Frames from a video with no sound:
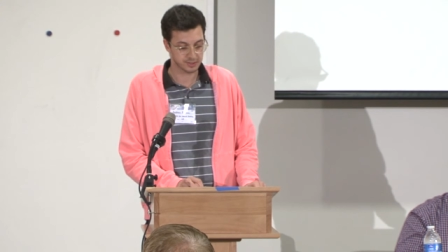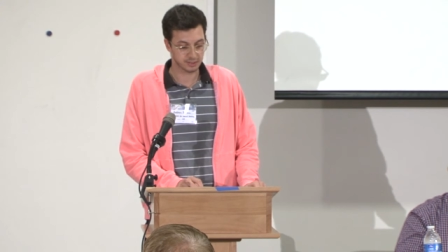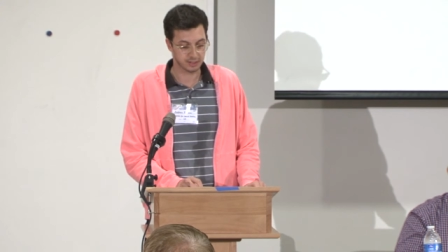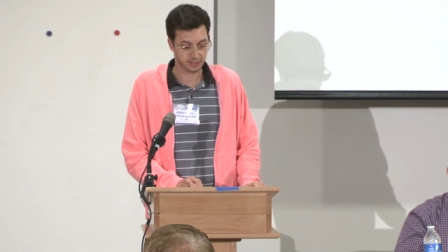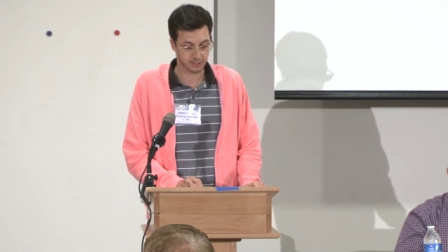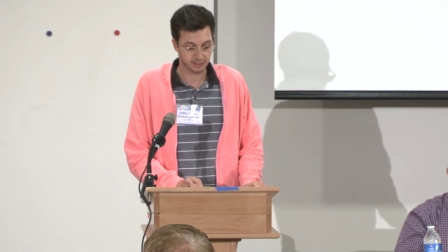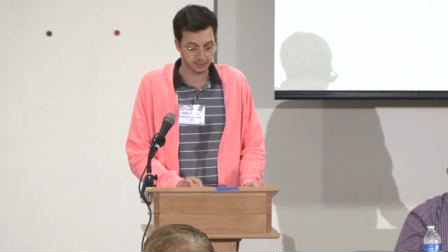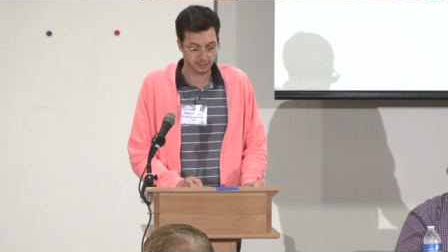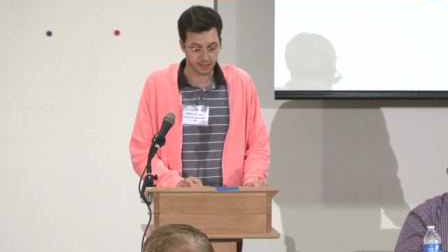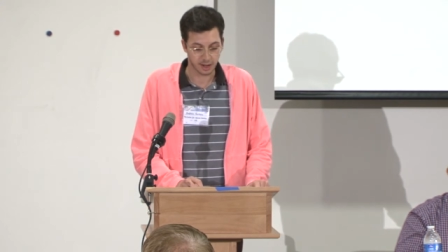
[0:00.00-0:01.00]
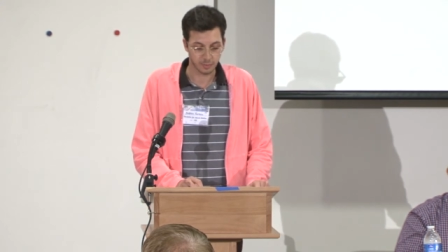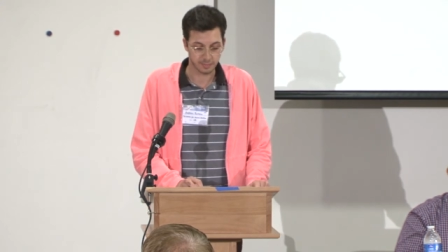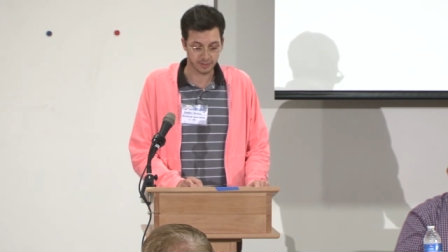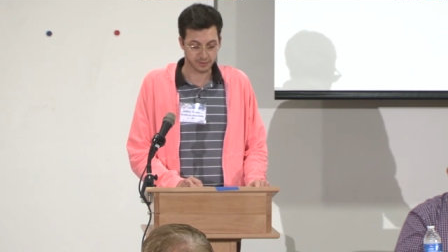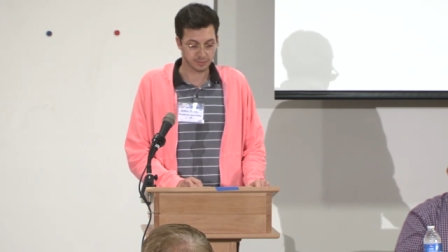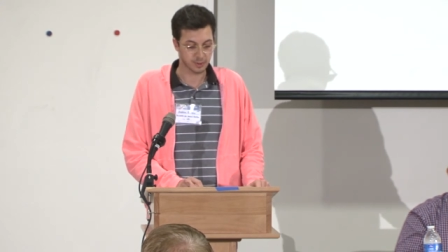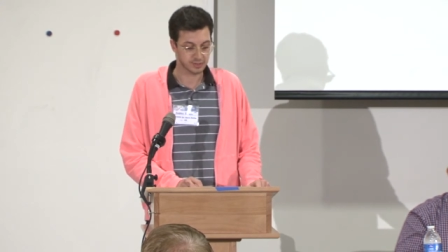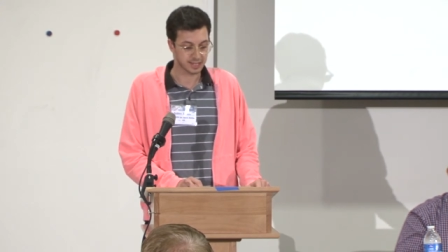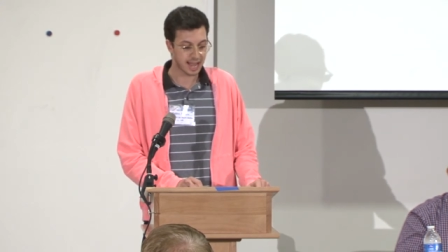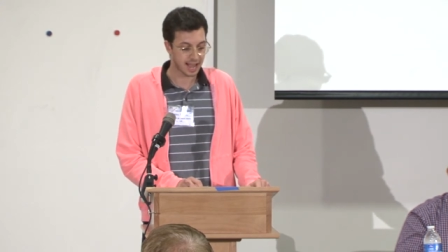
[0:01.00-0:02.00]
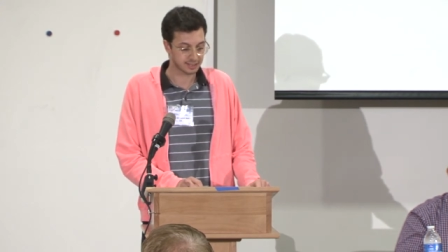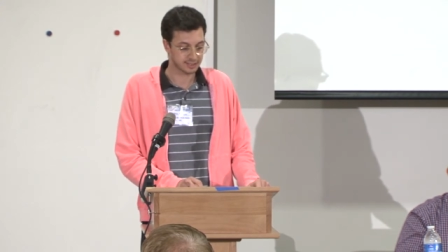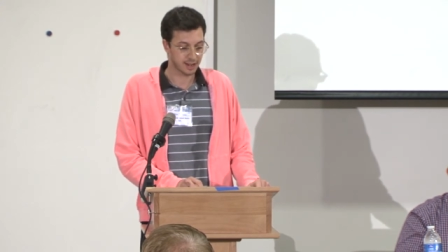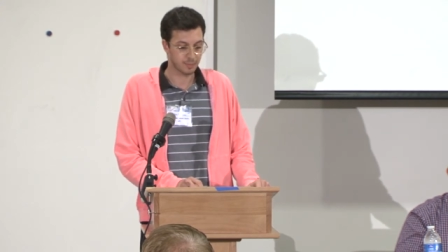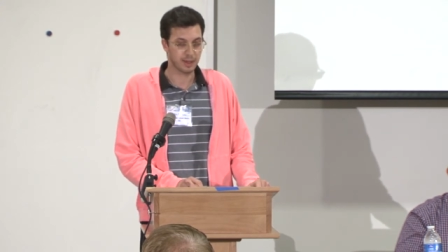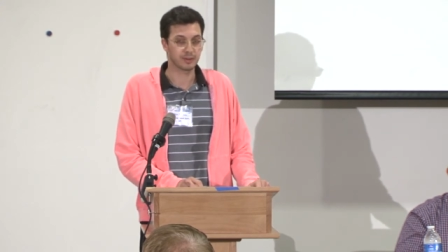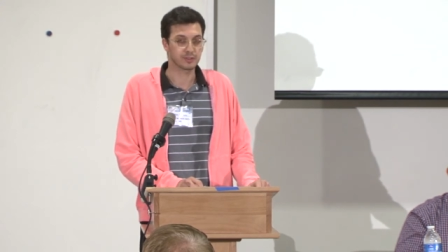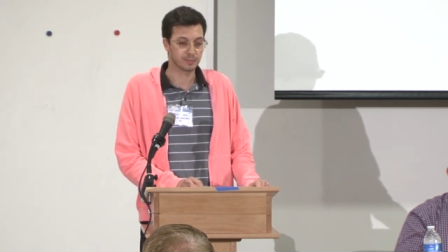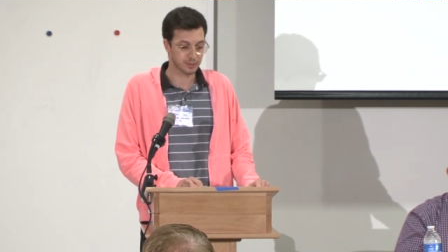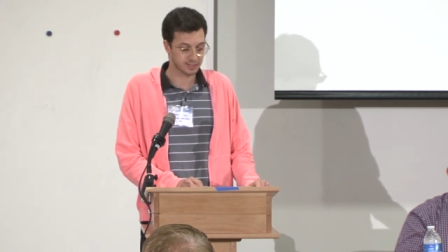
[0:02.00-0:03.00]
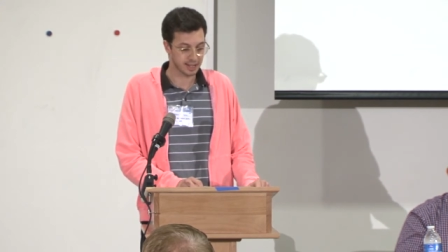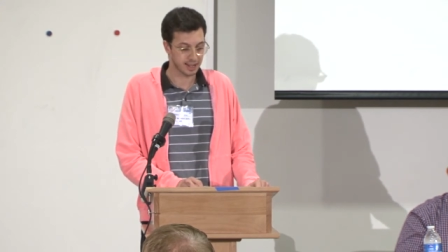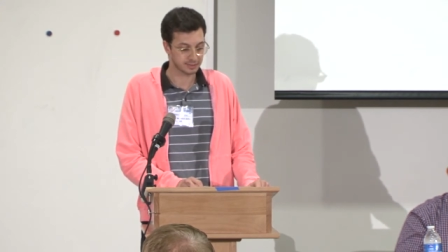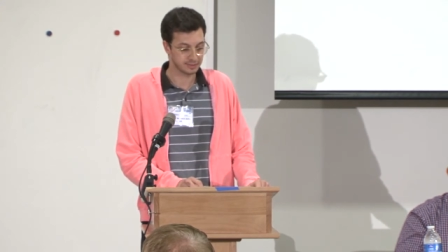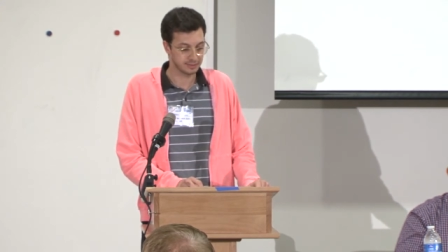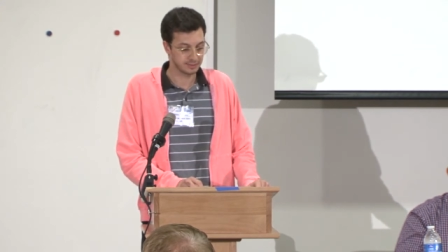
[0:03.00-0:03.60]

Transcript: to look, how women are supposed to act, and how men are supposed to act.